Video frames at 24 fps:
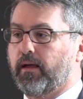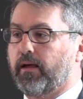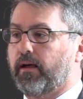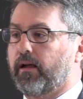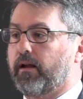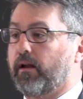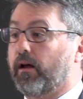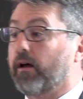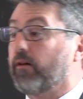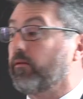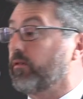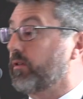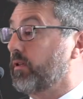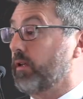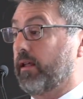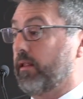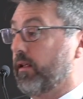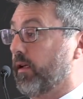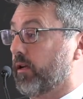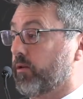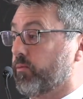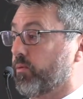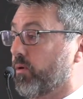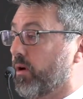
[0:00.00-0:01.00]
And I would say
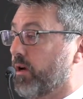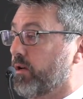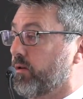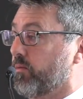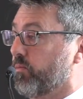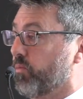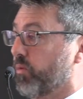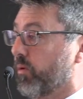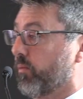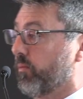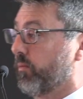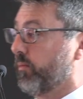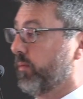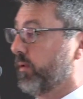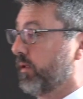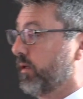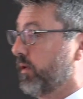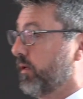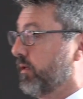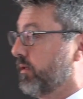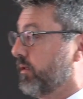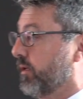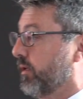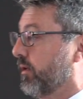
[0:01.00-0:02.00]
the exploration
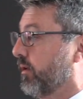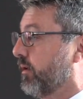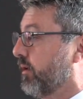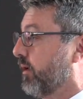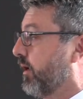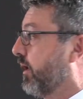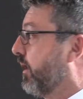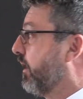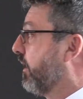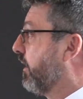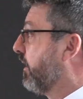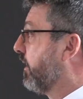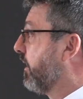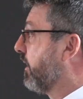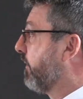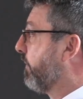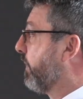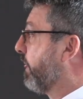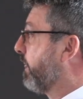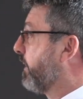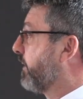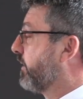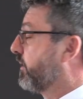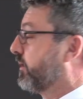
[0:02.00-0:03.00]
probabilities in
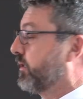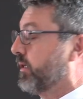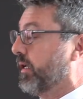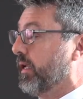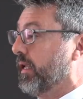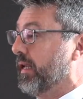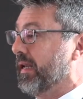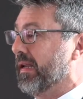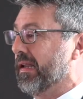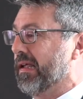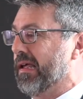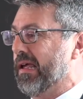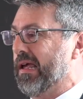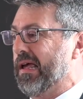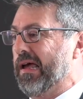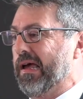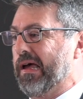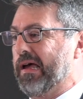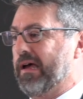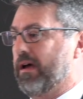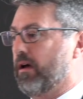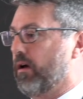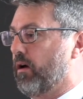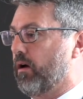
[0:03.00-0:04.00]
tin
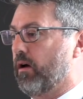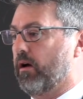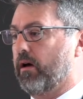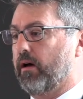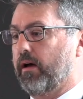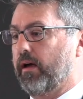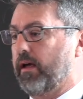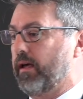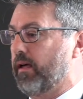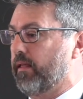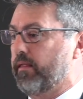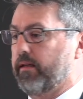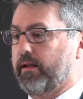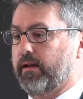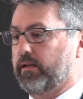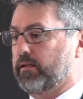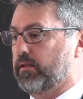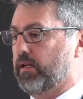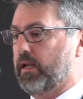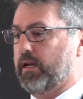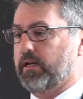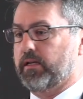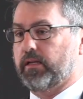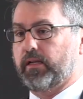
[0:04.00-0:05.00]
are higher than
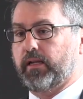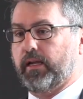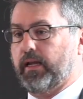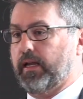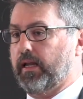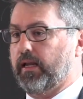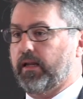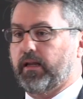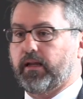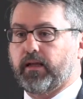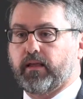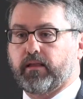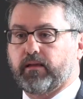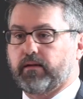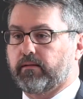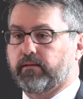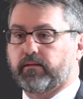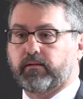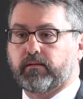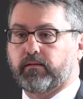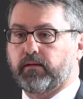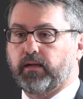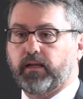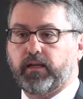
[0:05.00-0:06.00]
essentially
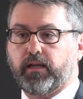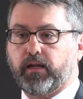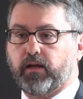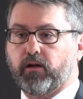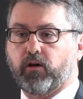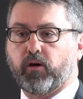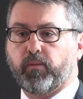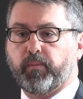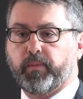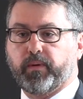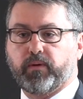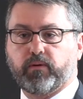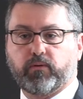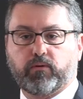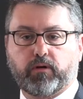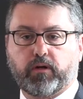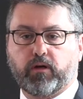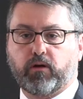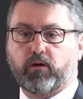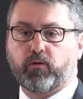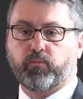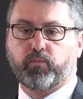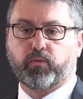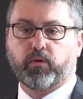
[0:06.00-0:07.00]
any copper or
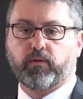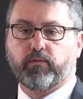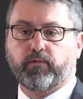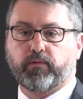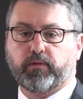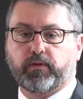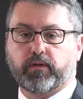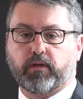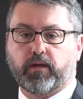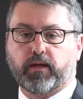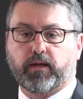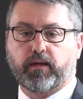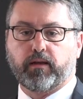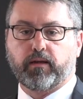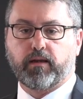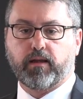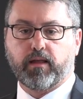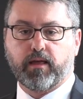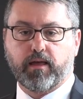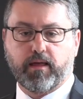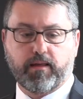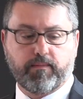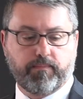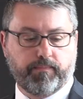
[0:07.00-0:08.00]
gold province I can
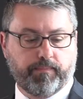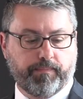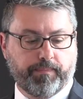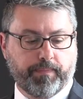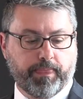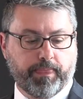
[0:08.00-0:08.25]
name